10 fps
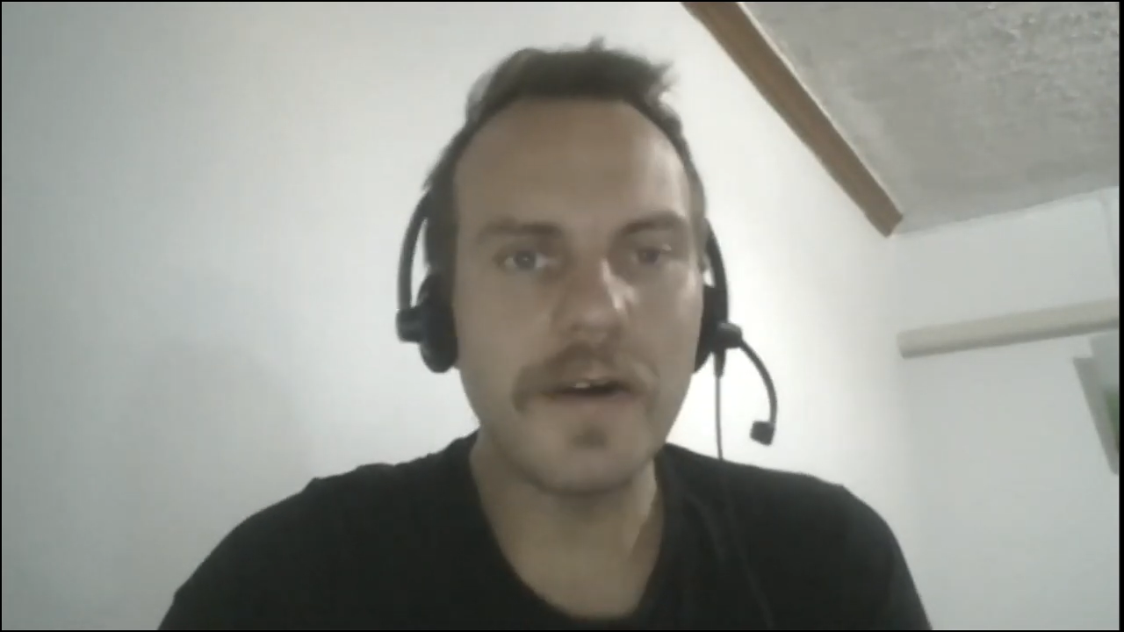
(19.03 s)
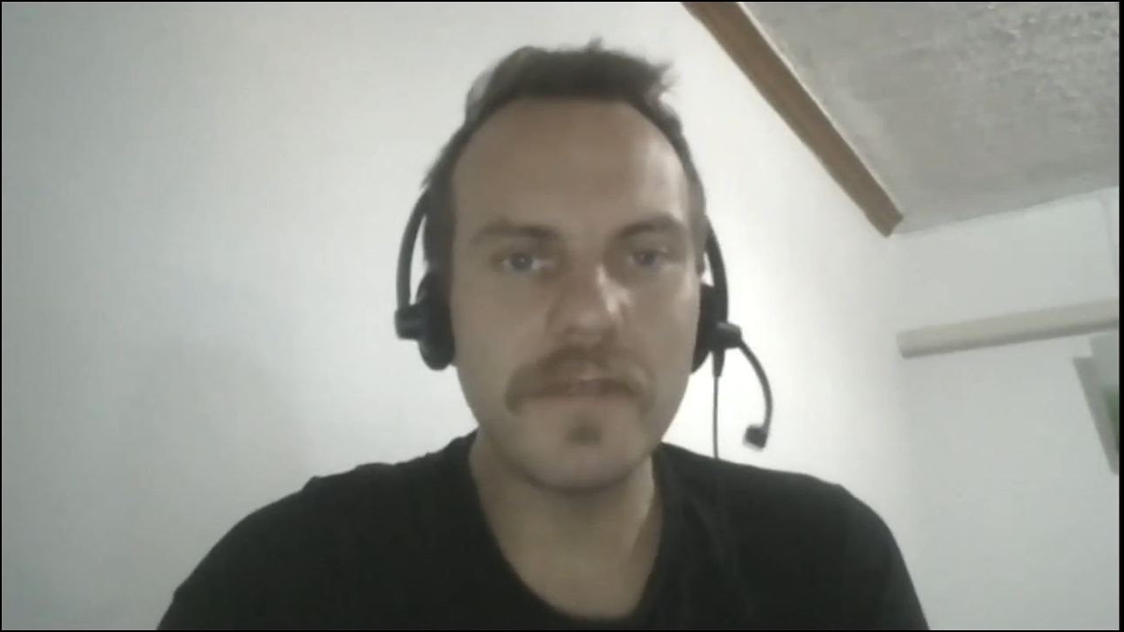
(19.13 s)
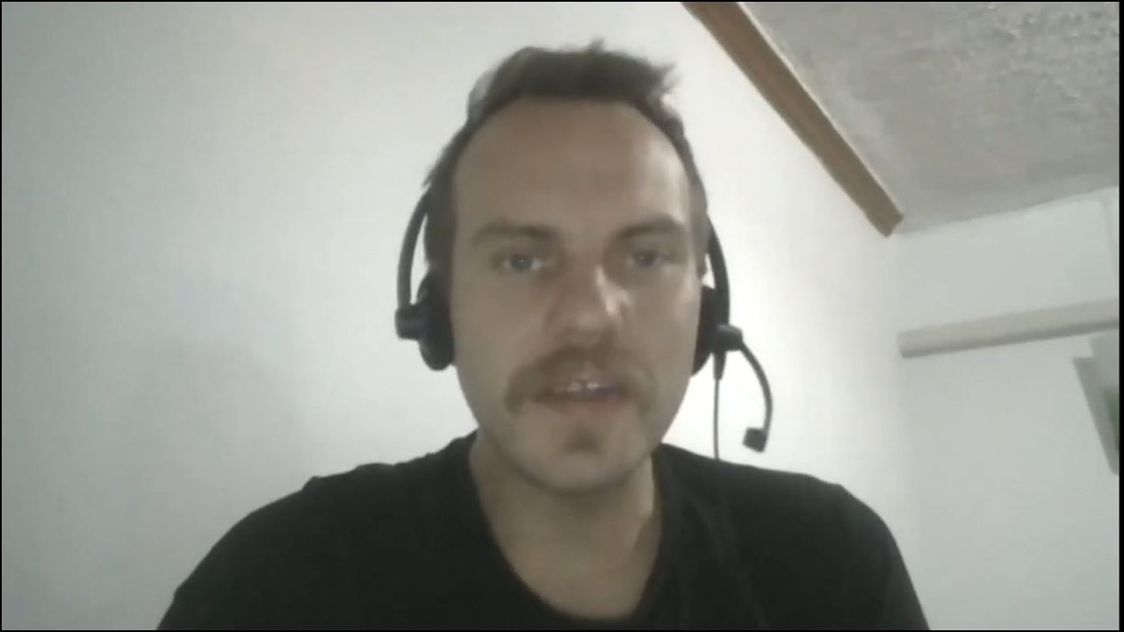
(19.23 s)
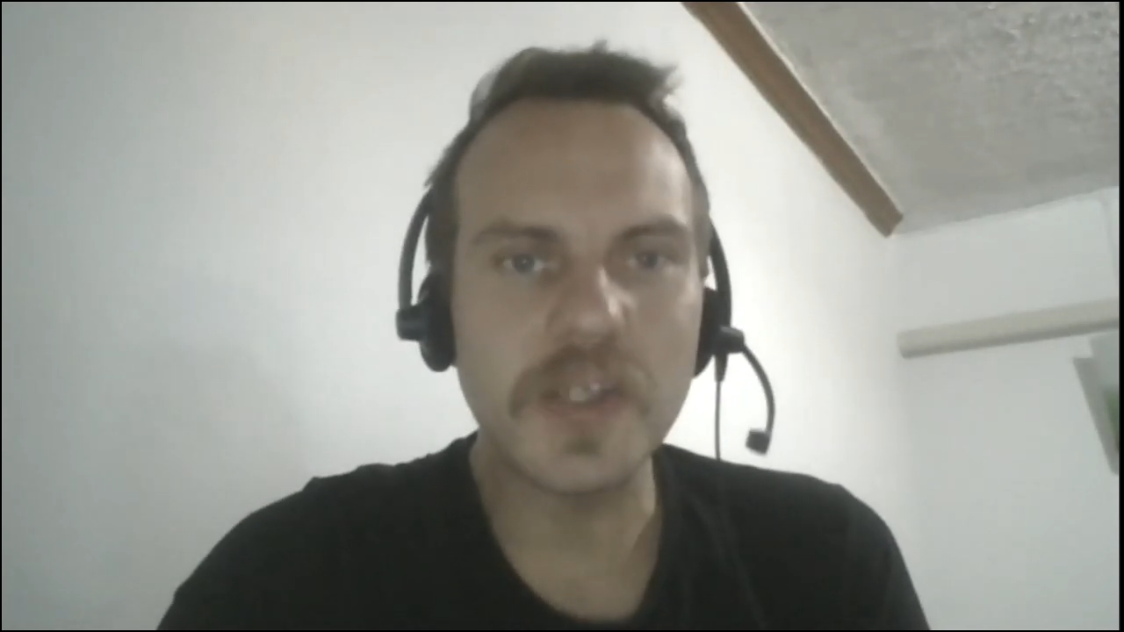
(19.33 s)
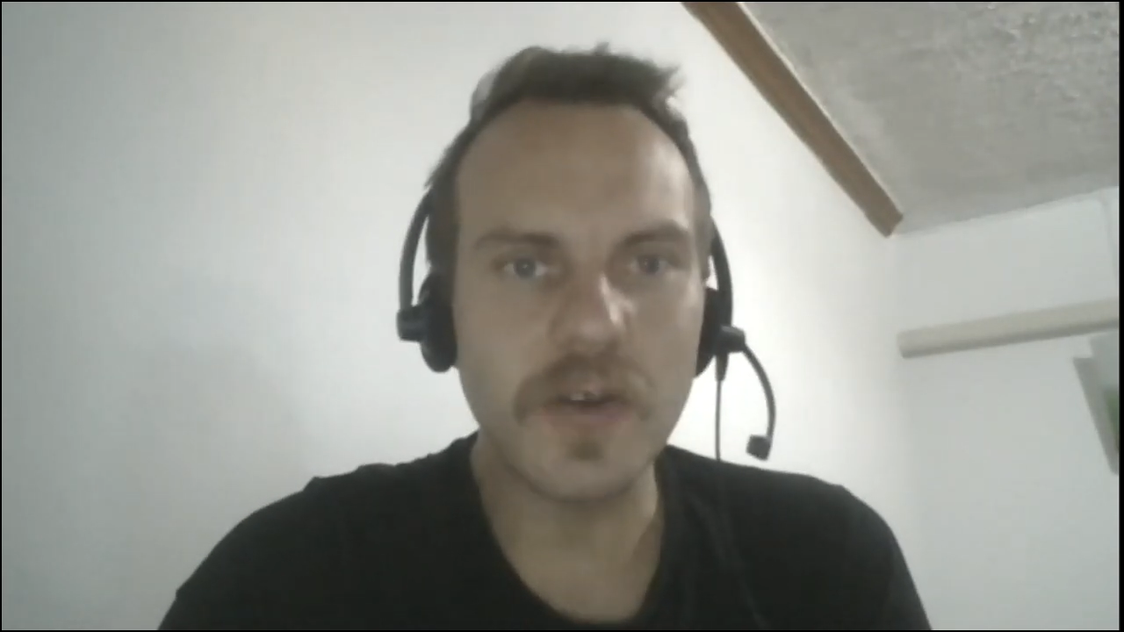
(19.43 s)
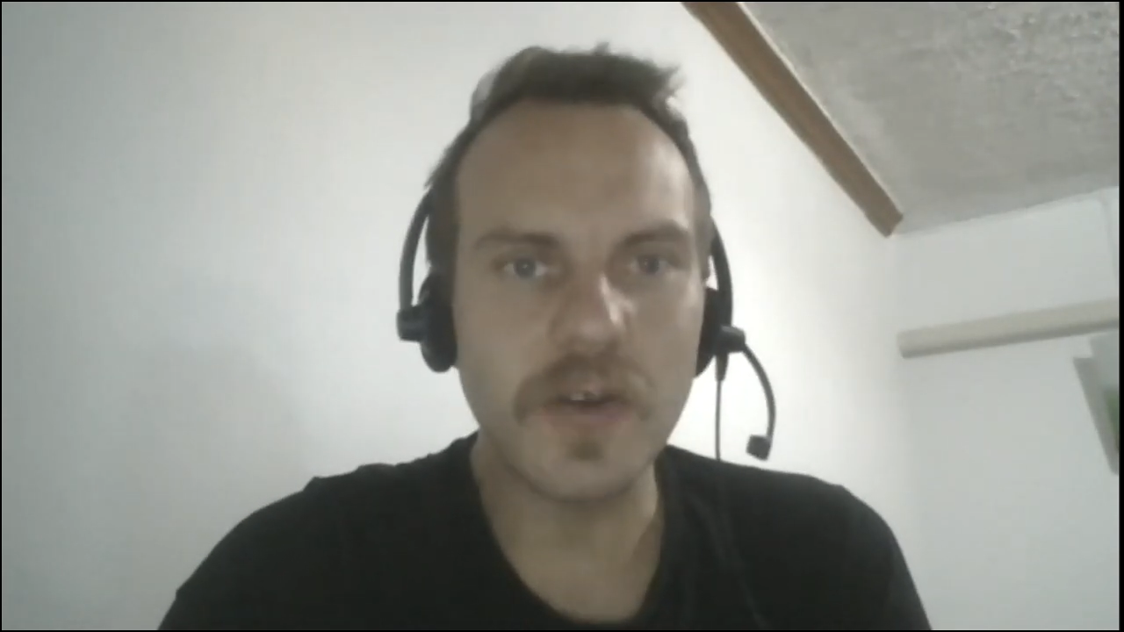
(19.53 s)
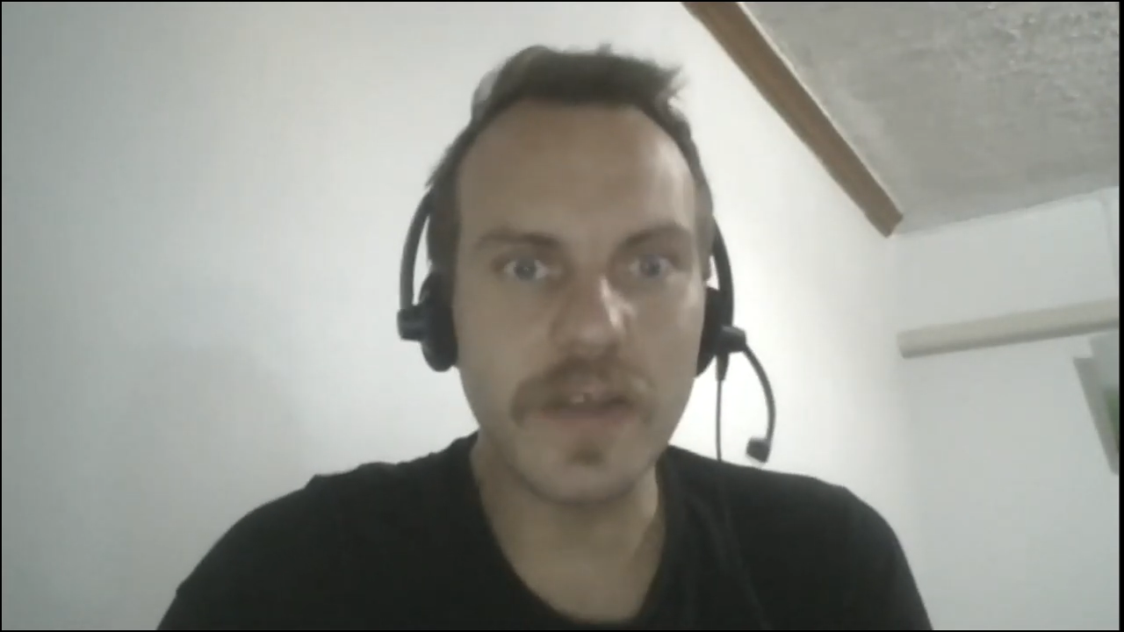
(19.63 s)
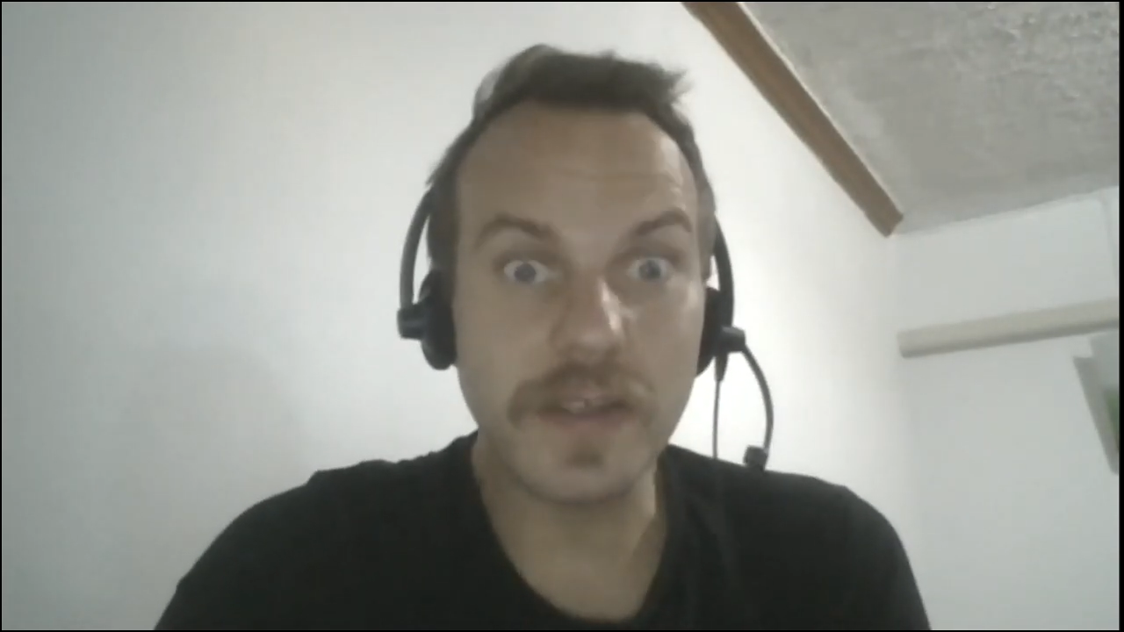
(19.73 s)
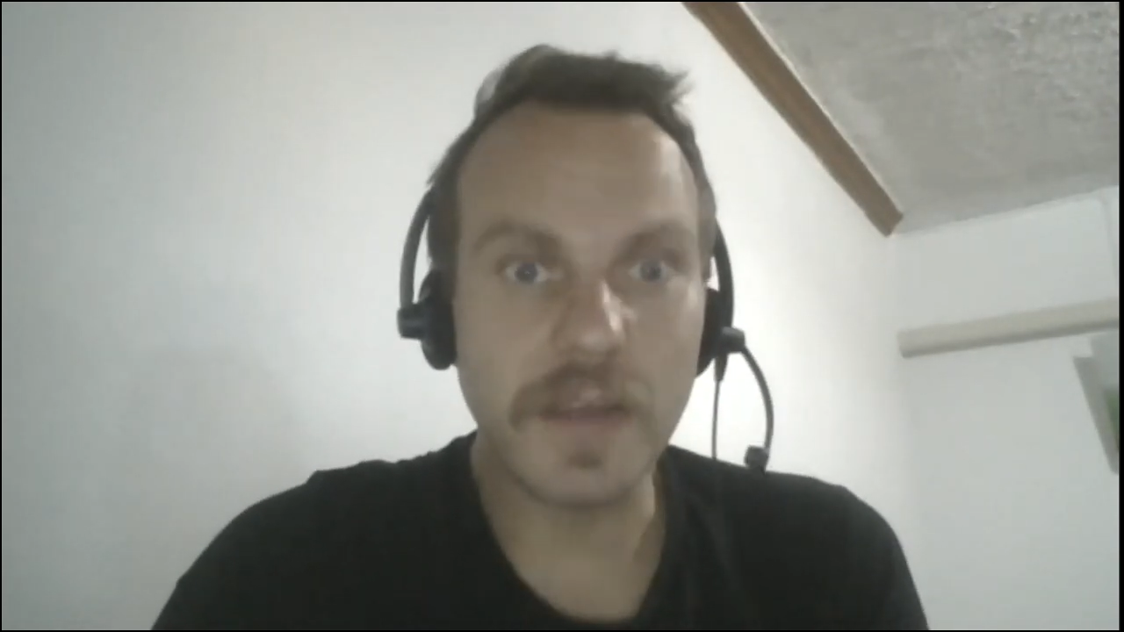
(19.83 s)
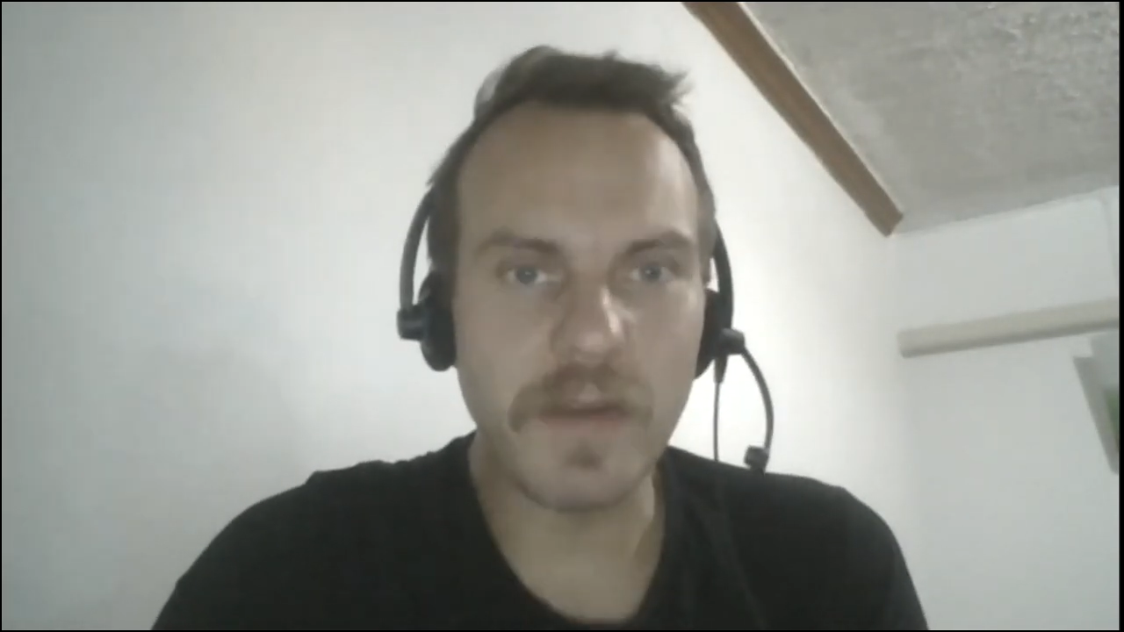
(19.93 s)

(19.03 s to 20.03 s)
of this story that's